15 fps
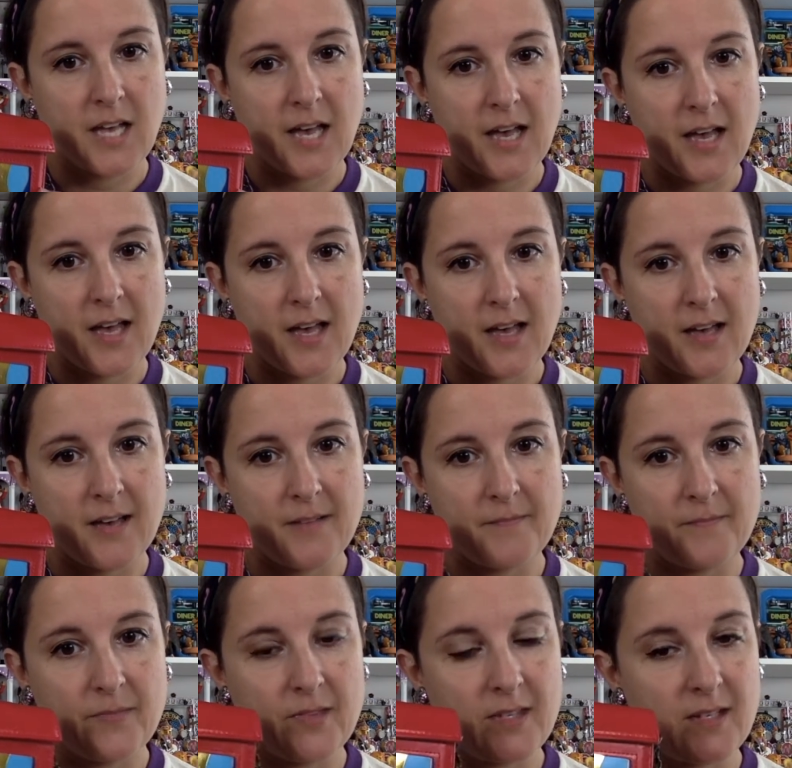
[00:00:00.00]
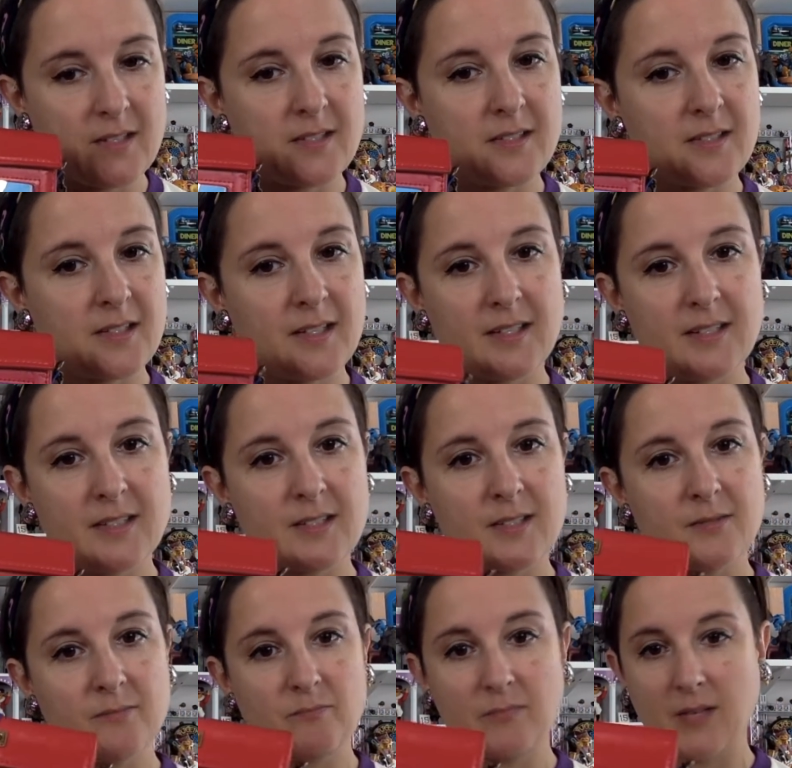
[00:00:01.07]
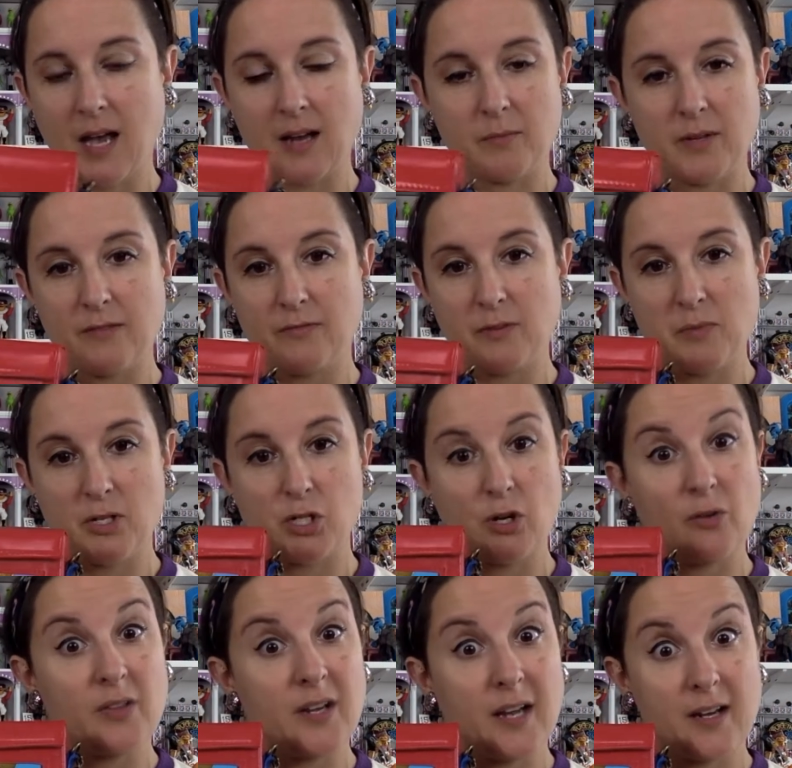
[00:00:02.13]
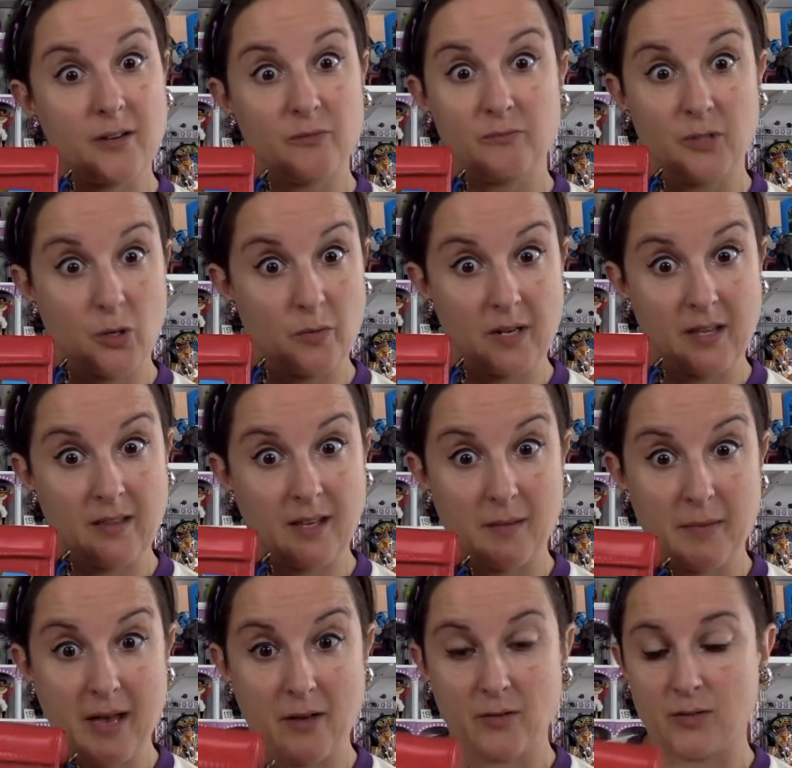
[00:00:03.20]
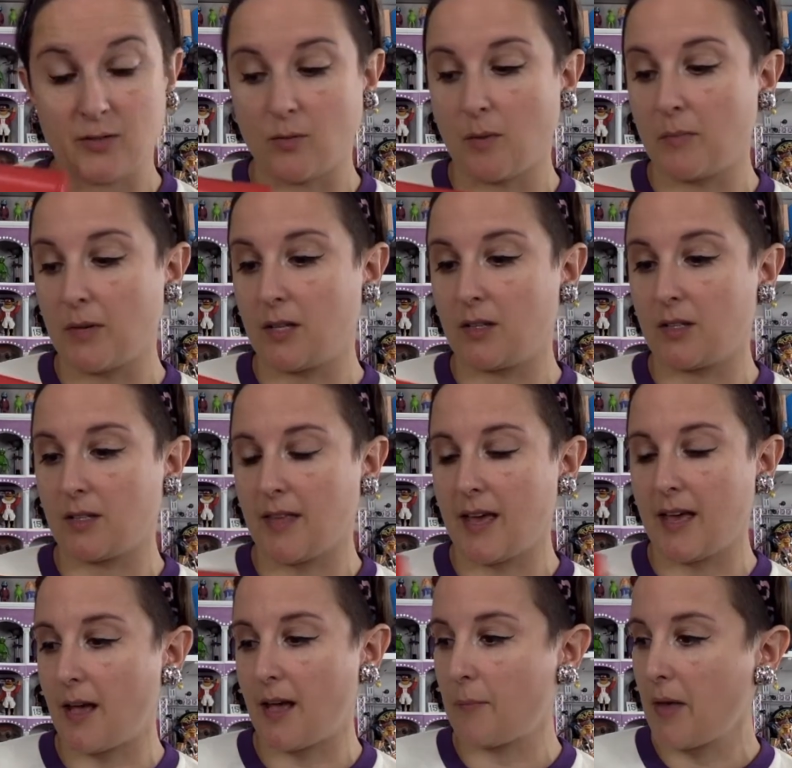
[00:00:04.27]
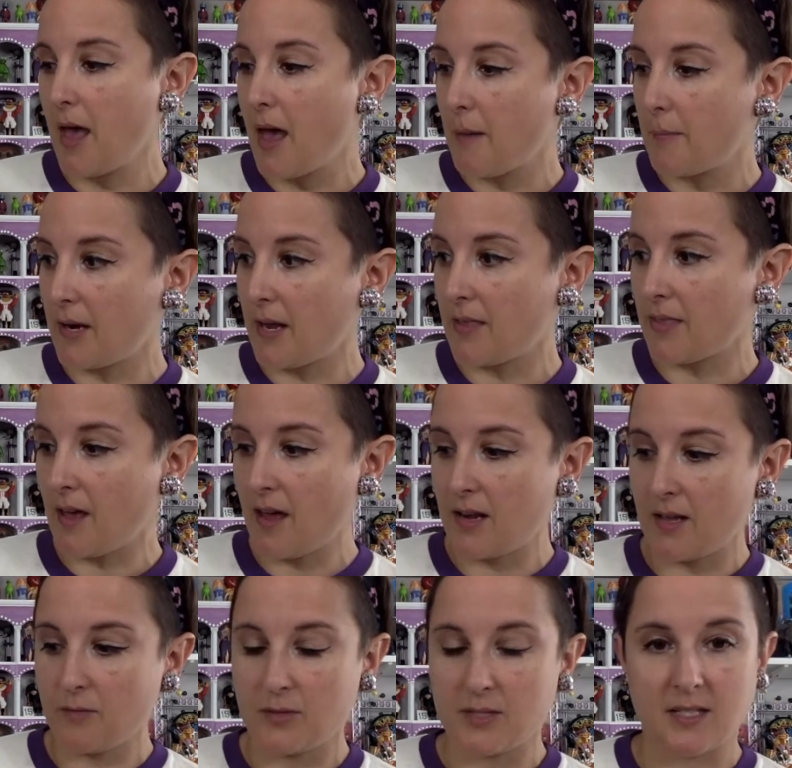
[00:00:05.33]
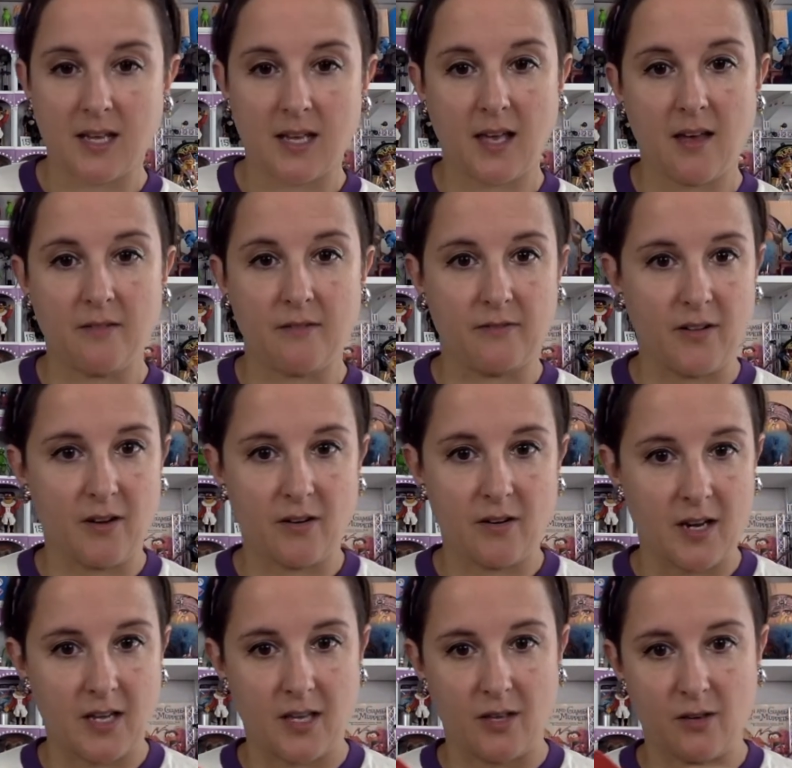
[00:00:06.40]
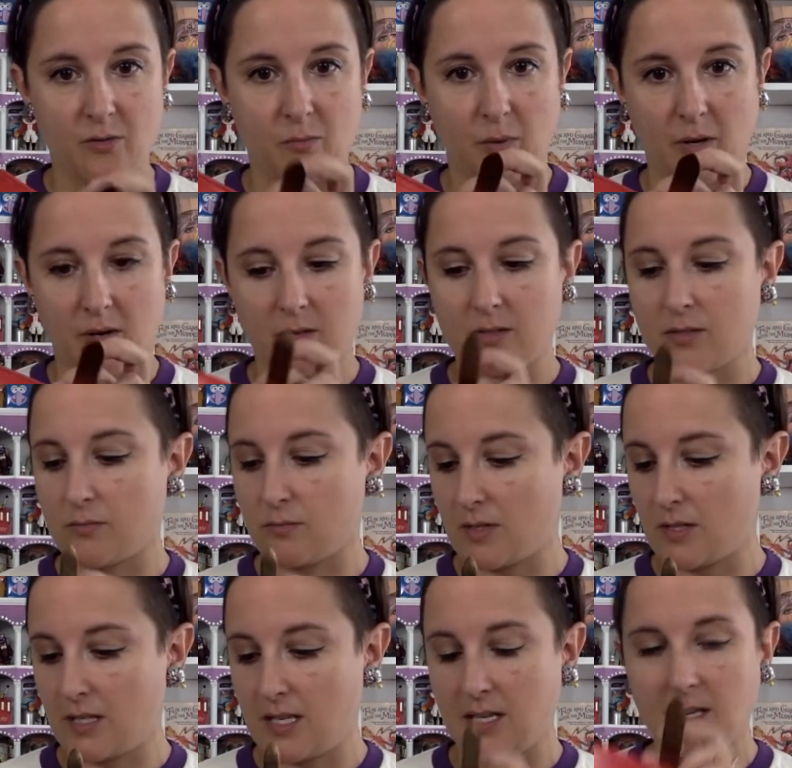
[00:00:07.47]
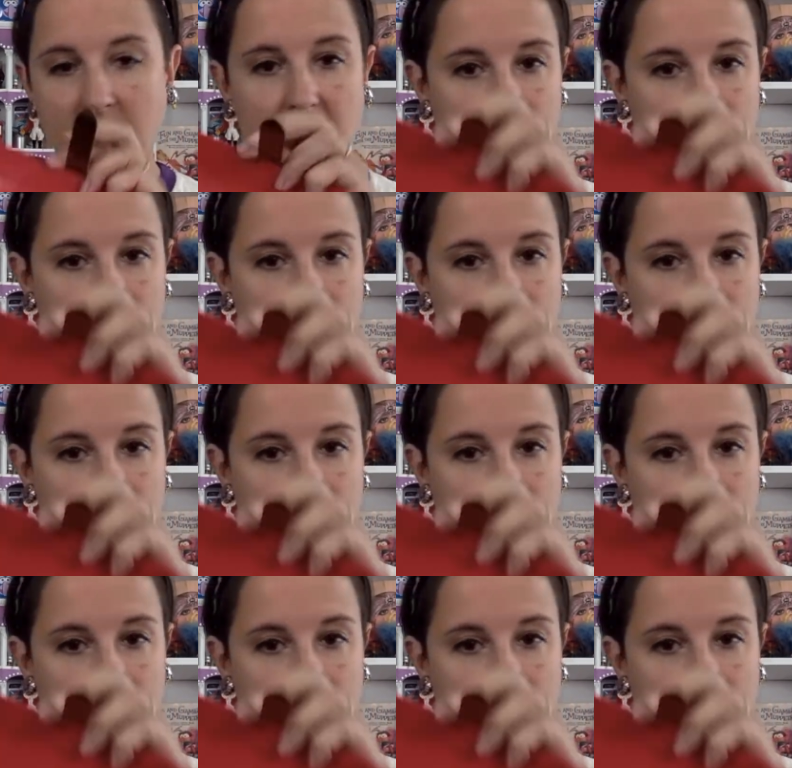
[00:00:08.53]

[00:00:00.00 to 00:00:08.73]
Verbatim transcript: Uh, this is got to be from a show that I don't know anything about, so I'm going to look that up. But I thought it was like a very cute purse, really,